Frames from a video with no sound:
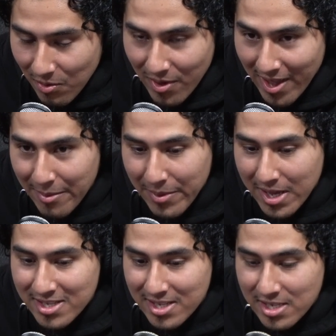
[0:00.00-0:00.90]
Well, yeah,
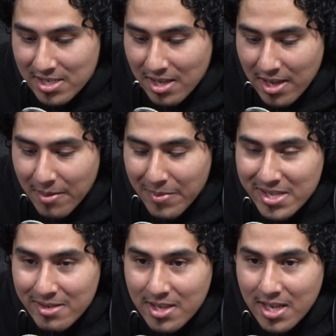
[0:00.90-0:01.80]
because it could
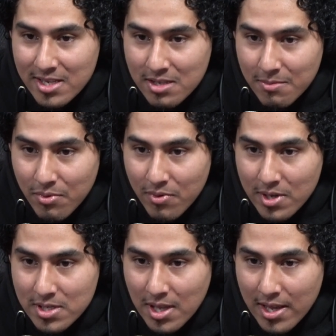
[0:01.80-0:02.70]
be something as simple
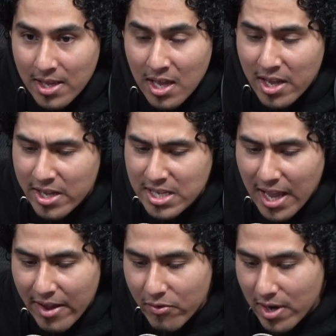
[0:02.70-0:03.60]
as, like, because
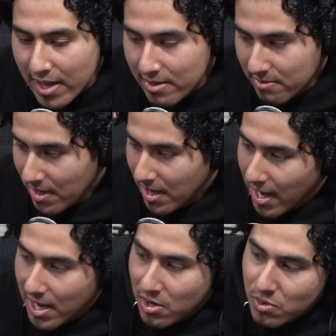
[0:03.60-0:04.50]

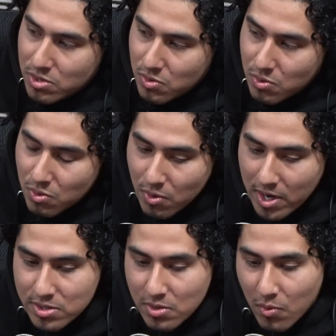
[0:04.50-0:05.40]
I know a dude who
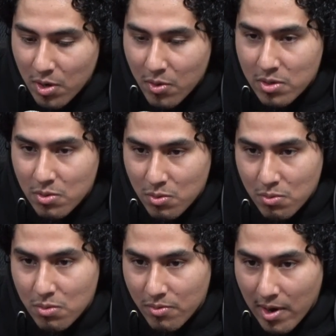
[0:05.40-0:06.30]
I used to work with
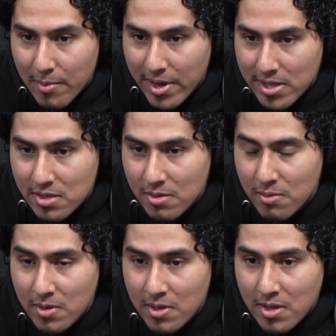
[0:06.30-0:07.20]
who would ride bikes
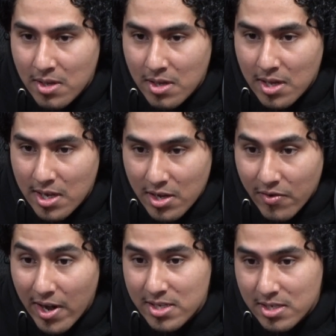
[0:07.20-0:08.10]
too, and he
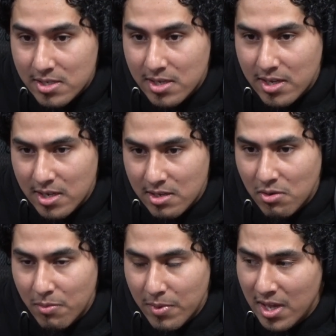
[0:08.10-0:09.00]
crashed his shit, and he
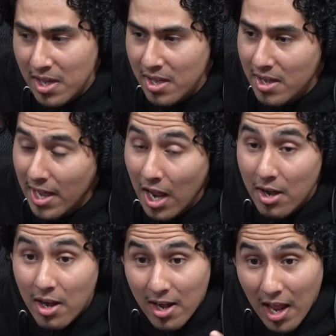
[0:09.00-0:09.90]
told me
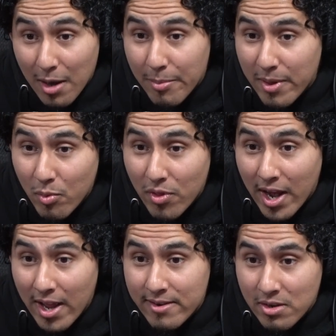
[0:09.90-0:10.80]
a lot of people
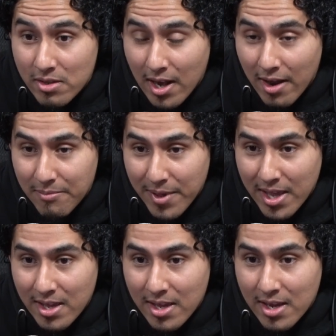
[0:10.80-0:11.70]
that I've
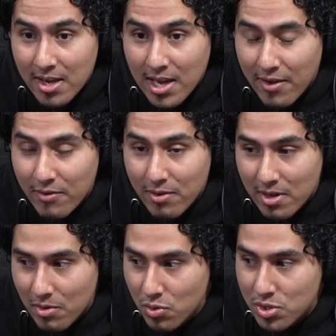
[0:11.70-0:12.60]
met
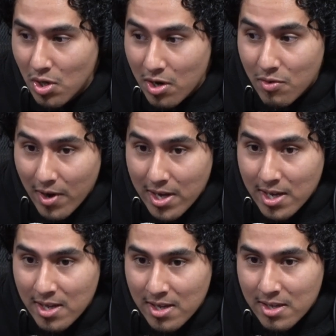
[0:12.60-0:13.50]
who started
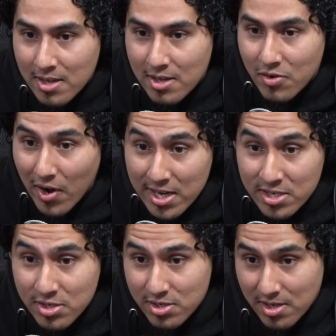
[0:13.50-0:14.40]
riding
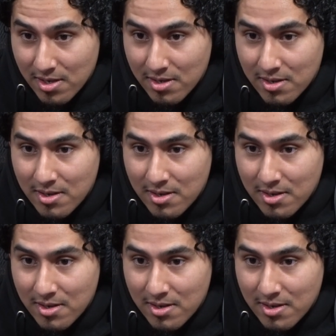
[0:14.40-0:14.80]
crashed their shit,